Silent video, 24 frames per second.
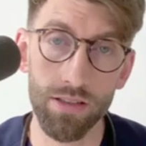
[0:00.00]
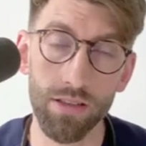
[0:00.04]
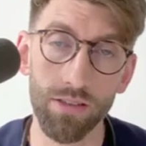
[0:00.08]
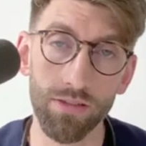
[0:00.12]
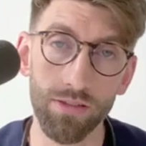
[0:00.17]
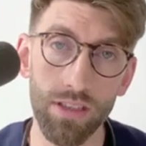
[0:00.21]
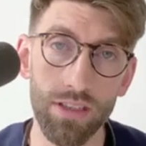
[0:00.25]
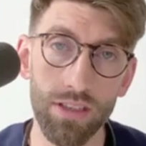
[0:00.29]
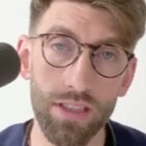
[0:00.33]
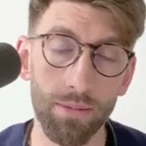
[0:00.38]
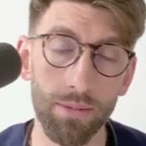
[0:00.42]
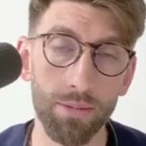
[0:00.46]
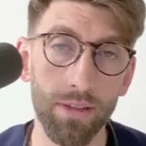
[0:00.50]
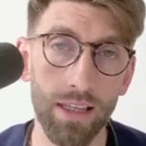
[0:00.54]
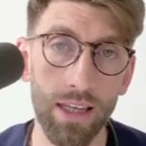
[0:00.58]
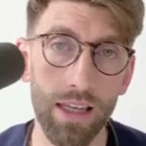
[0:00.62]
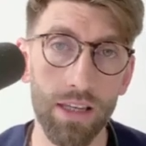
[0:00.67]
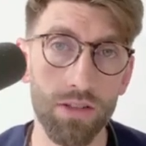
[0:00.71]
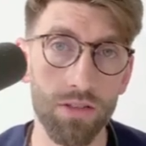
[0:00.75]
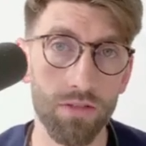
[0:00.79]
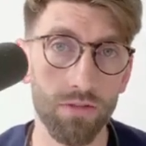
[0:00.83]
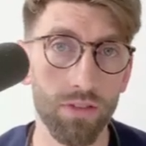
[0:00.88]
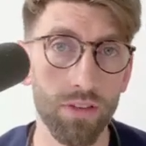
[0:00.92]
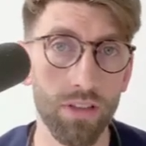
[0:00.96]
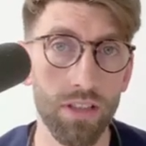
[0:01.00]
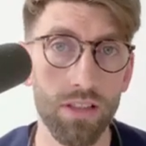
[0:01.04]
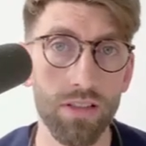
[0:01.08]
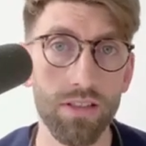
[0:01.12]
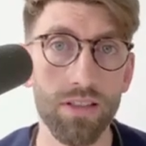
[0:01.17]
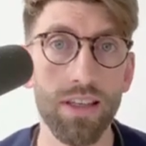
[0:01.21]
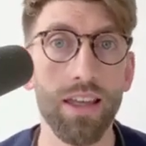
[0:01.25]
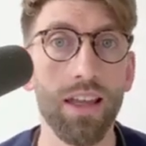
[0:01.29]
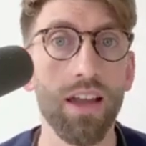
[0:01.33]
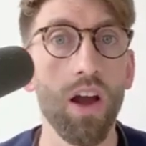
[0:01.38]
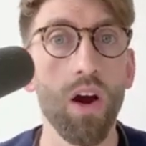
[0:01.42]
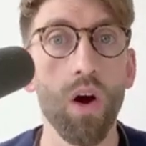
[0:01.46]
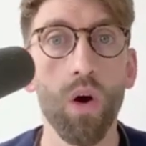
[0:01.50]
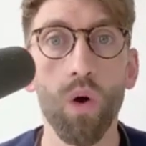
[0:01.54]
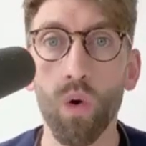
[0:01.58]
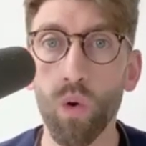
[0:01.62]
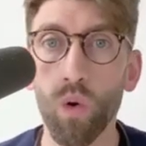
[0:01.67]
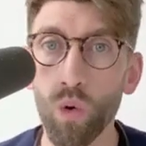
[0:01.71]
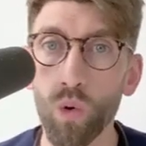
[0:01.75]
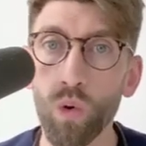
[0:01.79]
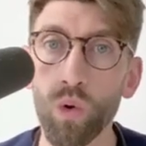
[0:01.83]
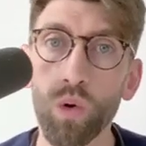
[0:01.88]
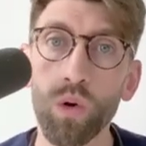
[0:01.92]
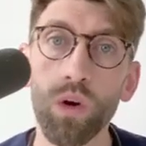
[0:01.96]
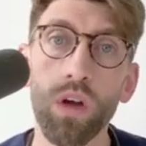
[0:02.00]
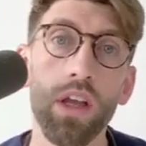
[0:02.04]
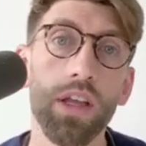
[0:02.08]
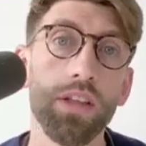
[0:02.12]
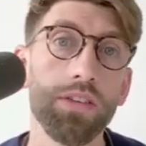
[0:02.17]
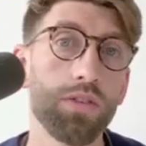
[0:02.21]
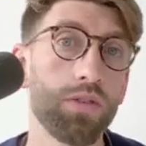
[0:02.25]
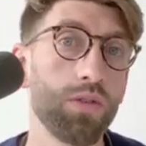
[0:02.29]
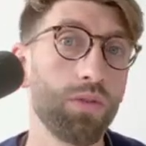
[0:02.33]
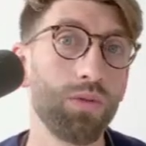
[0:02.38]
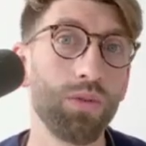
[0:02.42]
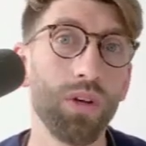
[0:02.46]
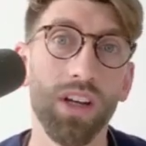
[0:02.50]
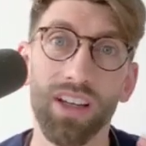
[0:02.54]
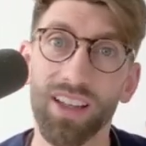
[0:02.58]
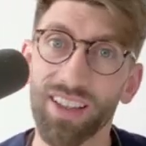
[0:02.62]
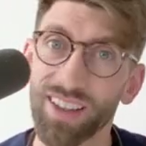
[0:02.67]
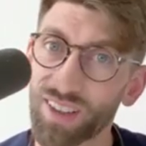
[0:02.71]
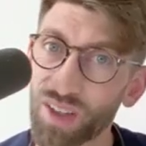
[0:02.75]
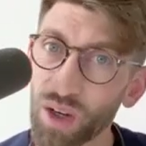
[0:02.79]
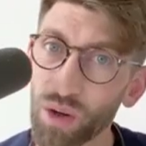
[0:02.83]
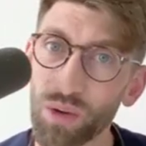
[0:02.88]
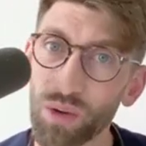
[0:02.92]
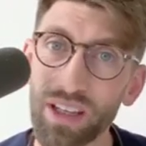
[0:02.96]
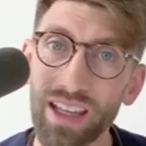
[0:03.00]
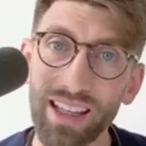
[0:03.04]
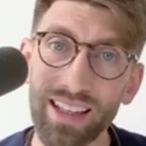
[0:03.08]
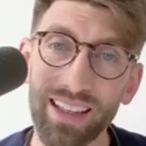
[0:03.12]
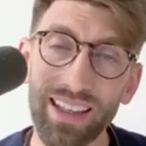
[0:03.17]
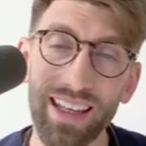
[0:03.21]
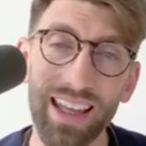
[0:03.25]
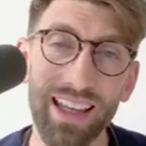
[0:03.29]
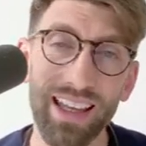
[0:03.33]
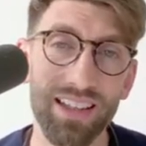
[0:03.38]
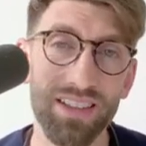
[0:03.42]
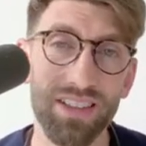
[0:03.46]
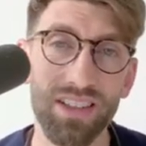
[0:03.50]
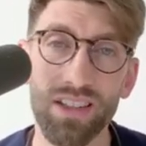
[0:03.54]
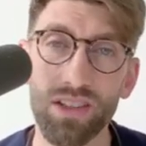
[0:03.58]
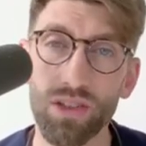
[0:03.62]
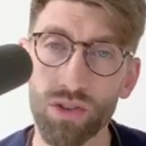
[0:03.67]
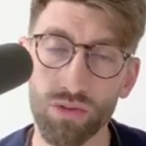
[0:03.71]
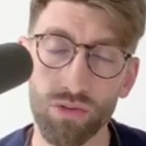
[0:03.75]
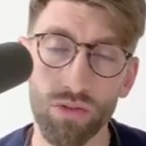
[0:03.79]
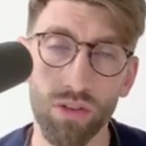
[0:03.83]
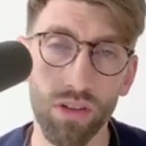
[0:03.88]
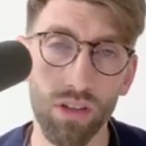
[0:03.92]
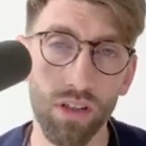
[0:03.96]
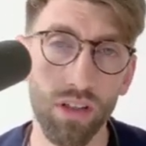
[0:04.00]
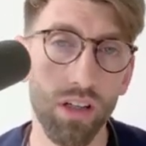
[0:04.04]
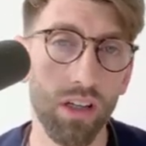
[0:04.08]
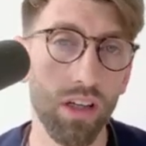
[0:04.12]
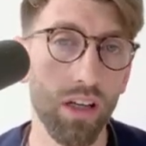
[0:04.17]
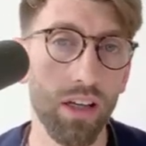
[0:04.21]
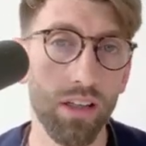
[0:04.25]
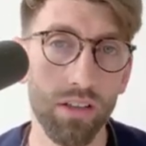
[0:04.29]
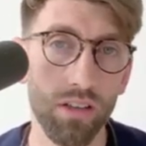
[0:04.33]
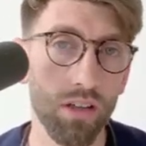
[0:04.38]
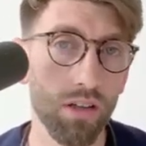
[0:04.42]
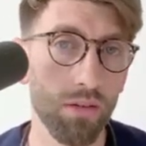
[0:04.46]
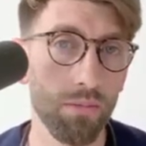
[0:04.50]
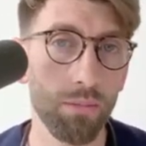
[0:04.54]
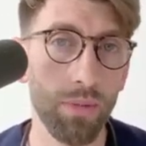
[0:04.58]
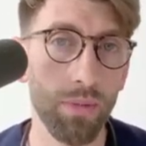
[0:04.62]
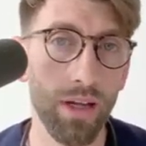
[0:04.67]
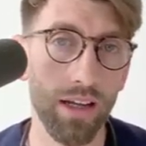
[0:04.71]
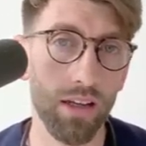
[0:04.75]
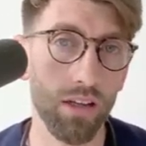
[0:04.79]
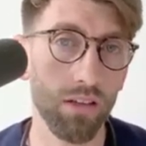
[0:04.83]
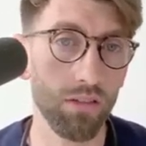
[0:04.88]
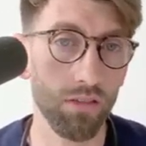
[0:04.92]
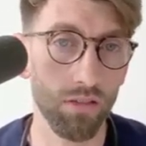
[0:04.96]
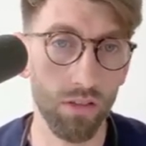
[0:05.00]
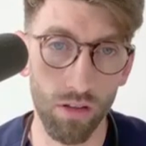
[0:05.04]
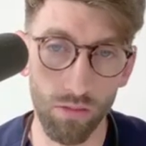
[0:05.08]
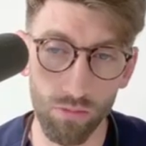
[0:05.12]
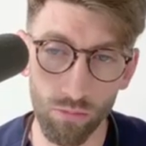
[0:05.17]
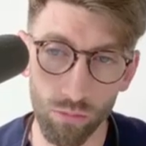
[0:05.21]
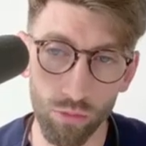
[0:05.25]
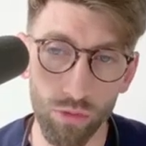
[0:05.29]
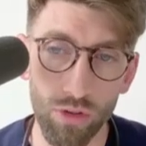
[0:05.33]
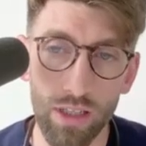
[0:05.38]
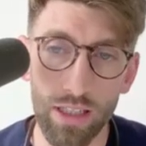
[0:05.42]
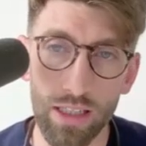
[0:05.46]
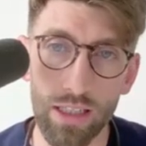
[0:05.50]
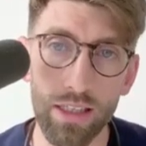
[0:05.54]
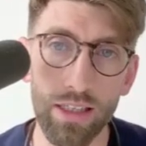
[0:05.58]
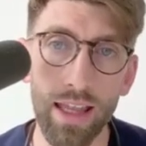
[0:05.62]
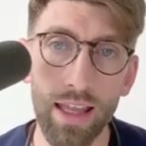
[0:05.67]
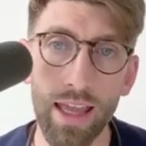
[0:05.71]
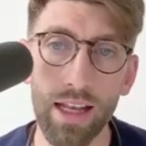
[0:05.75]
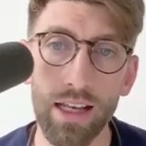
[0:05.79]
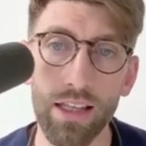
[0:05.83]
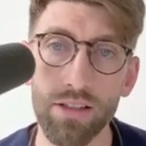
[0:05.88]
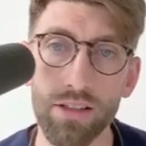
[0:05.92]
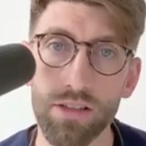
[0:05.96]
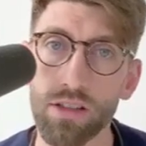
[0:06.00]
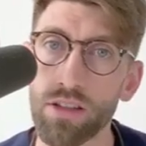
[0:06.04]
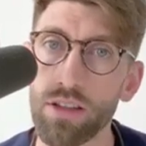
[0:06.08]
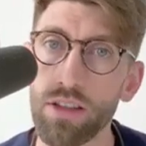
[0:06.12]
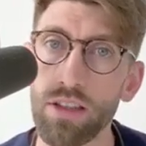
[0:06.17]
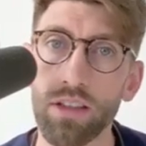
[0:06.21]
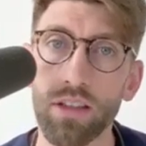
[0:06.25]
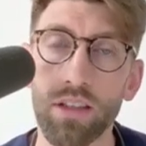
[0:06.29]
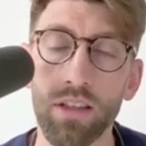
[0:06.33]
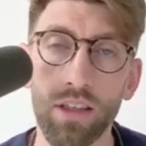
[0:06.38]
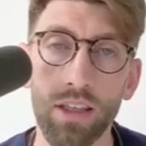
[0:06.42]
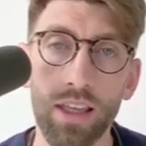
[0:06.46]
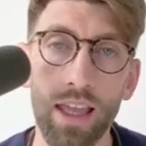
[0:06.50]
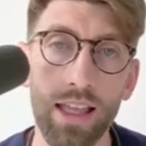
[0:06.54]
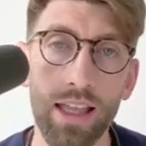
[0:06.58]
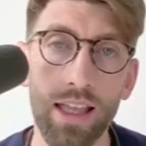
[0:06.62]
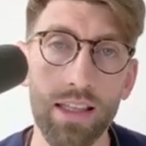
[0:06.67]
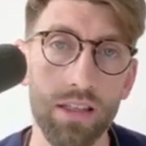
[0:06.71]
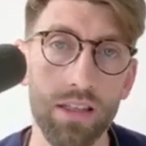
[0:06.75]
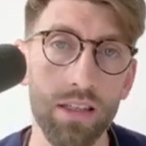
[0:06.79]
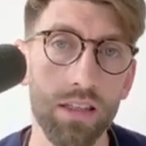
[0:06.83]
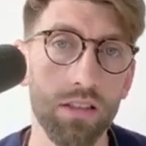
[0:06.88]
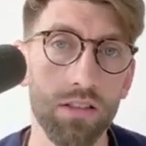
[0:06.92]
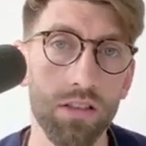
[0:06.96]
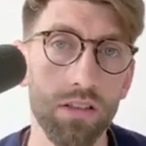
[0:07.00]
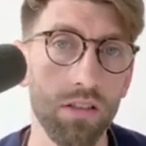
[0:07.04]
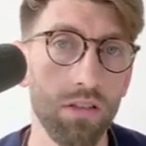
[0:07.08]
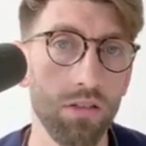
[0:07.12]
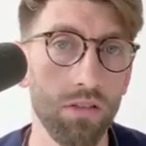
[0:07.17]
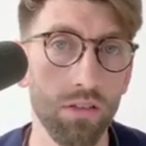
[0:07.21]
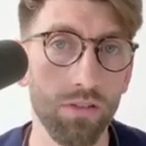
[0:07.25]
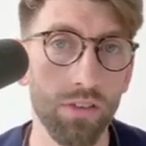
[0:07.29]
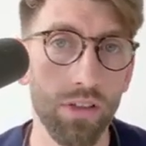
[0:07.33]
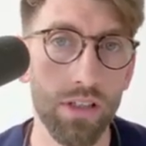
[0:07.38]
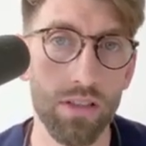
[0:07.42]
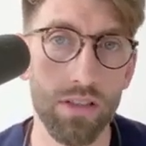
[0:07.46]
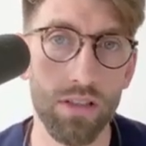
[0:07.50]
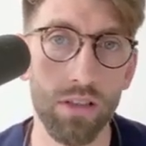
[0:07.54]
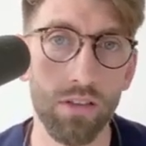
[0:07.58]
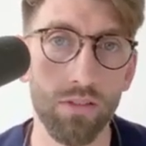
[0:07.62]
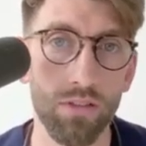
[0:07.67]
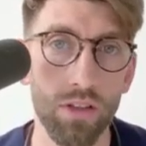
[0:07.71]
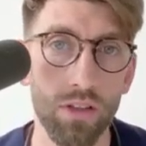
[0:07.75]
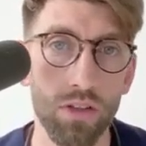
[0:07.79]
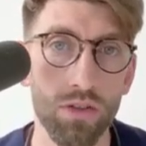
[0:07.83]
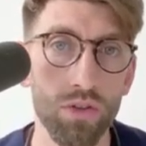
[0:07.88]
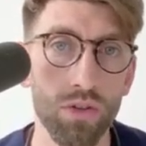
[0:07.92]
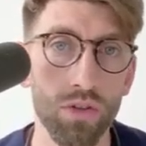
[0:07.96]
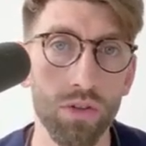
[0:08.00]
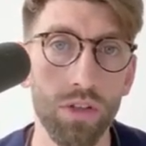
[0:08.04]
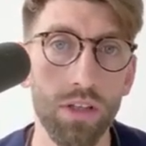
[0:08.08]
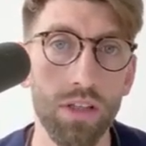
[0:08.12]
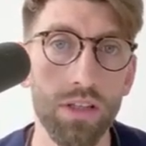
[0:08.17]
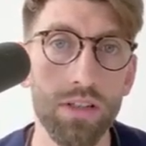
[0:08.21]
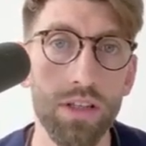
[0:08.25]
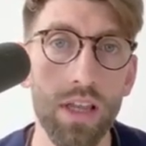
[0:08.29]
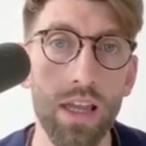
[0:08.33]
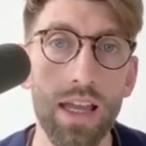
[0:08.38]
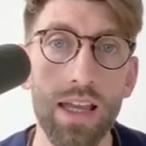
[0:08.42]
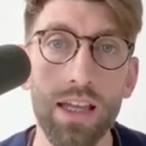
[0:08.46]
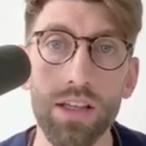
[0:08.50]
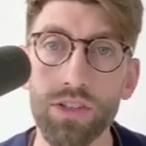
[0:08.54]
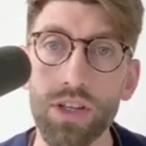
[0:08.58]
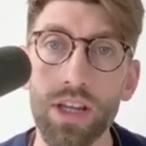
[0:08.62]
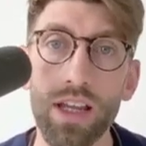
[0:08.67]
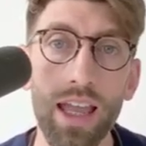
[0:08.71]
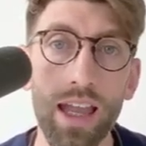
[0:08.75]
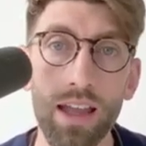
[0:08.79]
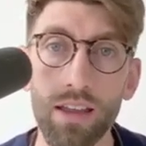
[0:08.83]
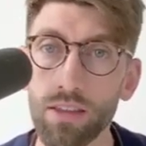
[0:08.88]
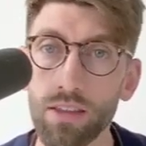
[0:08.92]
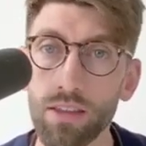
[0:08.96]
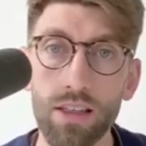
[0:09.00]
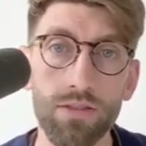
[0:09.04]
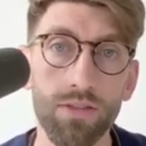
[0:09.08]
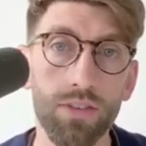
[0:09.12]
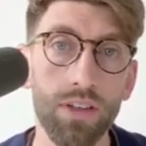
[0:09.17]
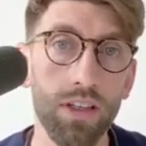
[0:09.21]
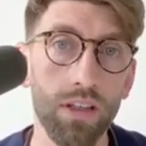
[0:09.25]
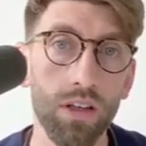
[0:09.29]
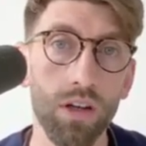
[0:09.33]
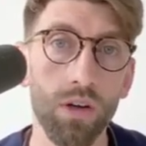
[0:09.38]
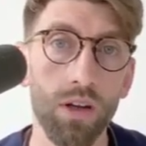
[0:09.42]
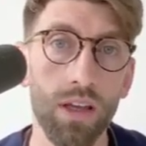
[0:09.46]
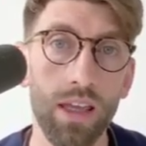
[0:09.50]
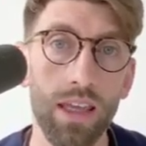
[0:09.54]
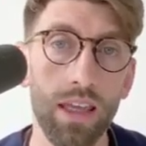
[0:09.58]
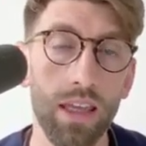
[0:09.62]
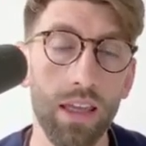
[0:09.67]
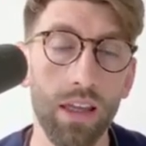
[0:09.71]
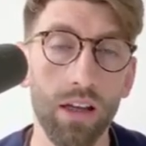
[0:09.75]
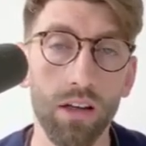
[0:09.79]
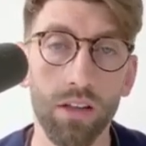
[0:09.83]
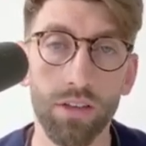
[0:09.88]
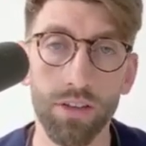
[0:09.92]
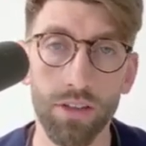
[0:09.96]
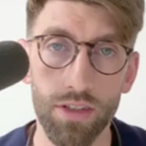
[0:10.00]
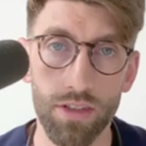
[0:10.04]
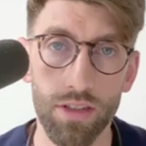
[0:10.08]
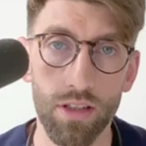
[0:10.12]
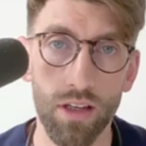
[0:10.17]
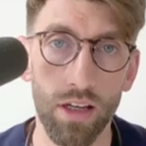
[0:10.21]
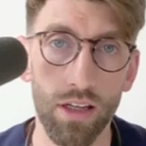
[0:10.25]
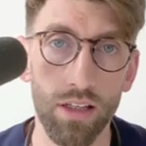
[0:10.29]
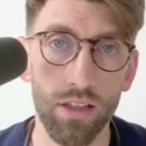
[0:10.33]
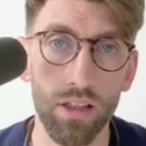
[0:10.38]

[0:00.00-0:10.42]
this application for this year or to go again next year stronger and come back and really nail it so that you can get into the university of your choice, check out this video here on the side.